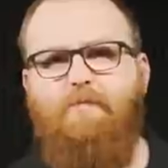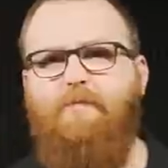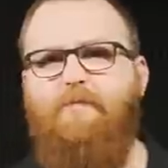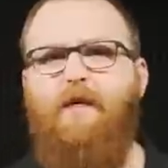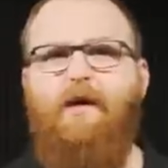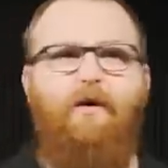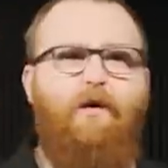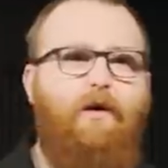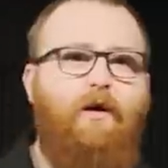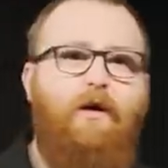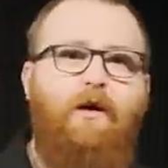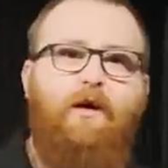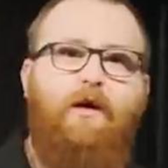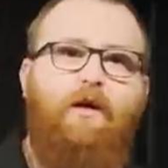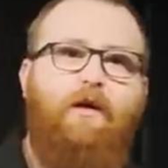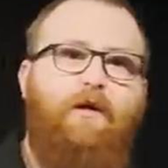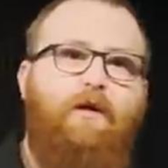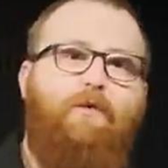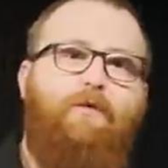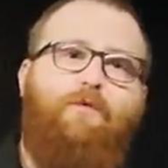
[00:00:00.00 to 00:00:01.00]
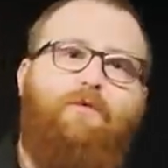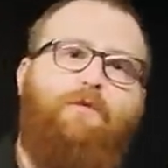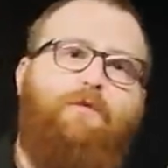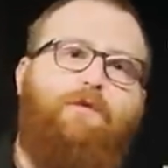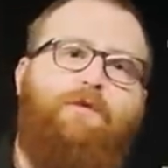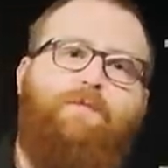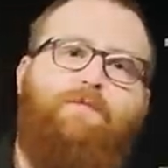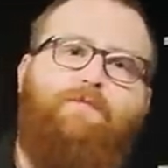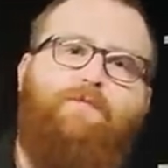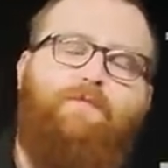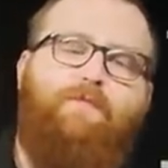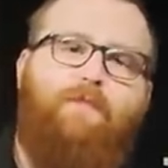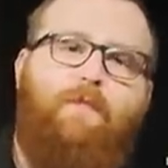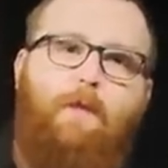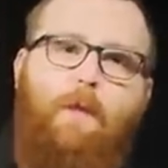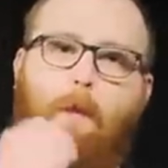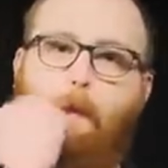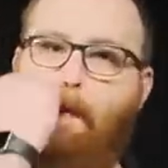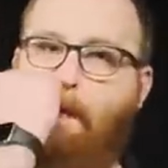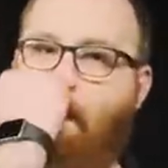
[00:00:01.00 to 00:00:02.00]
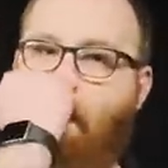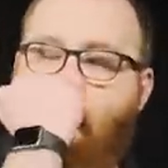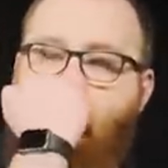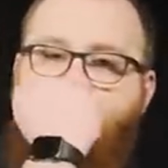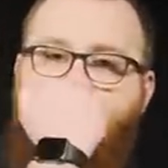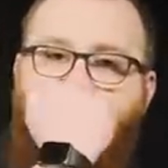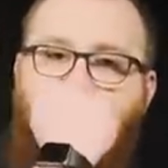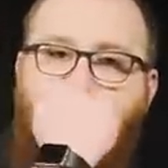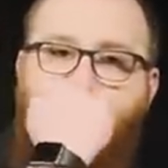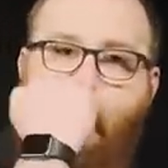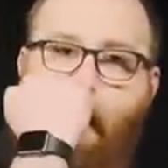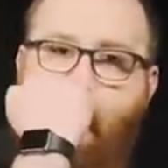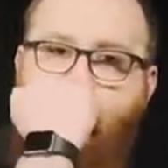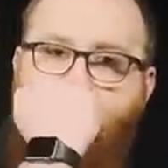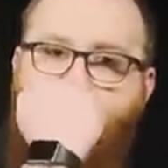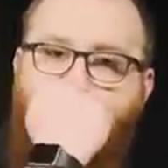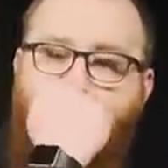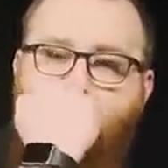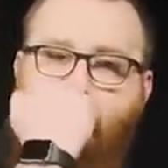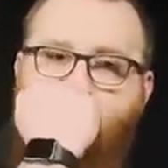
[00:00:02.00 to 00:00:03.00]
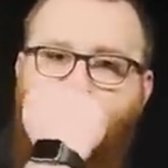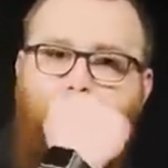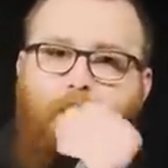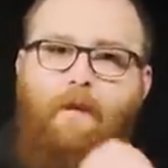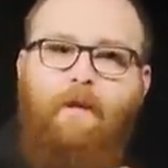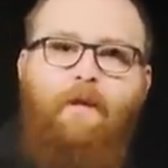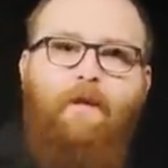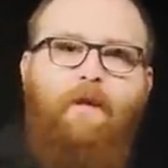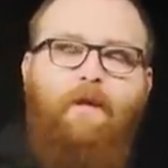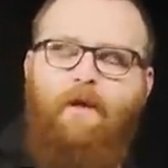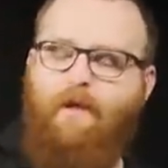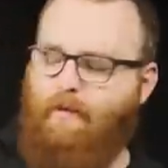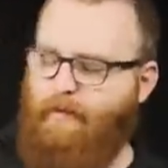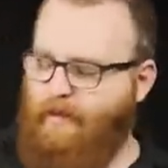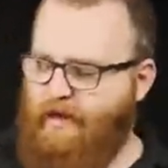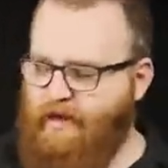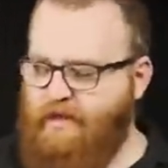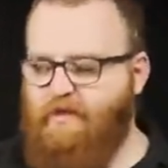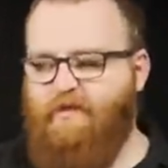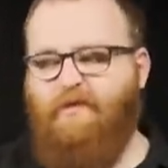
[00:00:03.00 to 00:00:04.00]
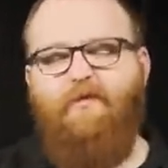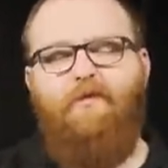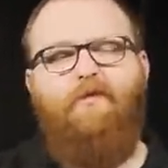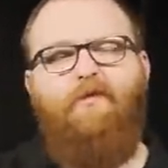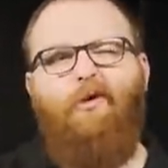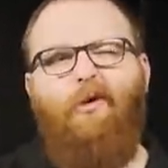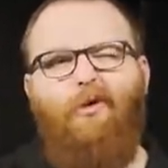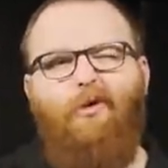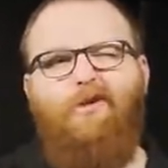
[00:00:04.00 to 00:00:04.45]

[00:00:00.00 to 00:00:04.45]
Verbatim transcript: they can deny primaries. They can guarantee you Scramblers and engaged on fronts like